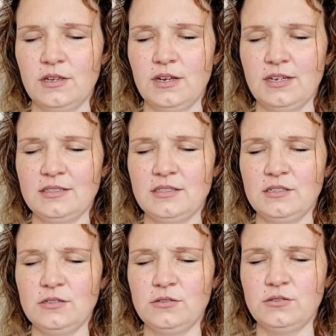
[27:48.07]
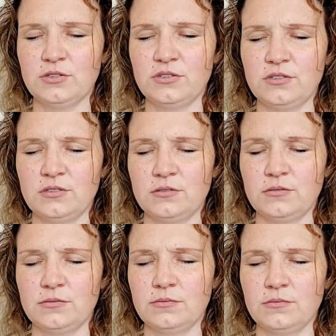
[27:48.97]
I see you turn
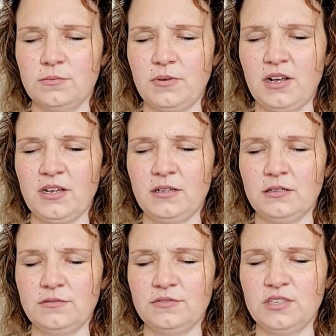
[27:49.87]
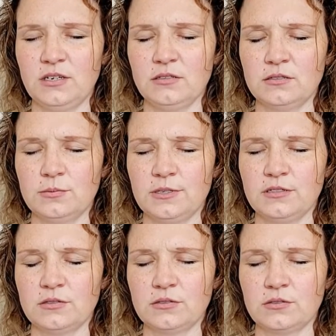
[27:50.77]
to a pile of dust,
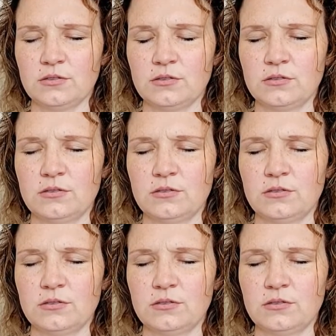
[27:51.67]
basically.